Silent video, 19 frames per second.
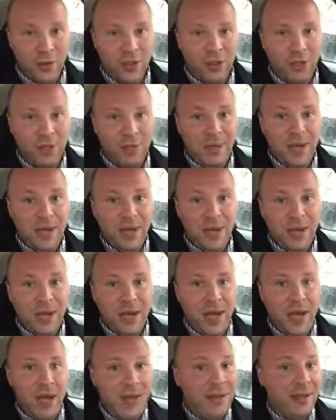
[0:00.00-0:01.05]
This should be
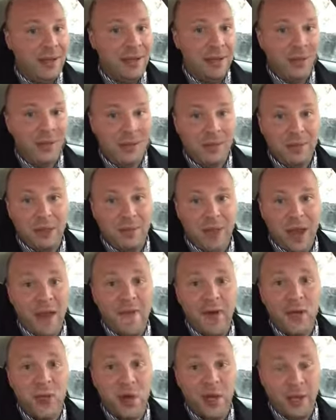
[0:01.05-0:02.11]
on the lips of
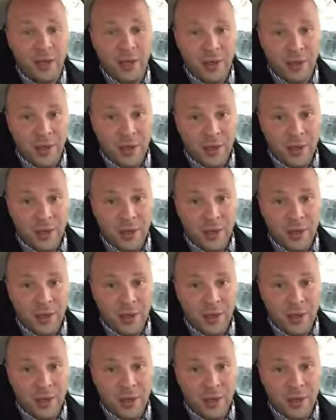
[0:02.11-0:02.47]
everyone